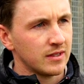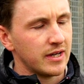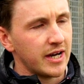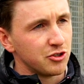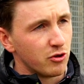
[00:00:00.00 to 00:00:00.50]

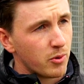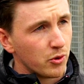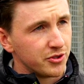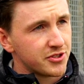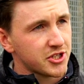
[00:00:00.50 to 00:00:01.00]
And your
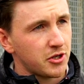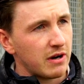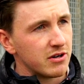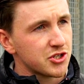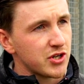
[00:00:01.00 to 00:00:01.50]
opponents,
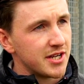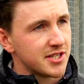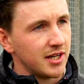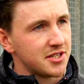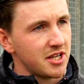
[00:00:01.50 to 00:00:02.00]
Culleara
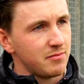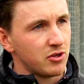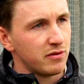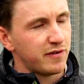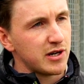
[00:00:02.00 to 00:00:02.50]
Strandhill, a team
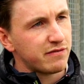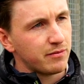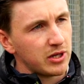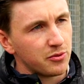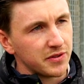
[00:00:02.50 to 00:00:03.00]
you're fairly
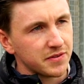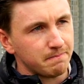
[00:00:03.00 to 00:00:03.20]
familiar with?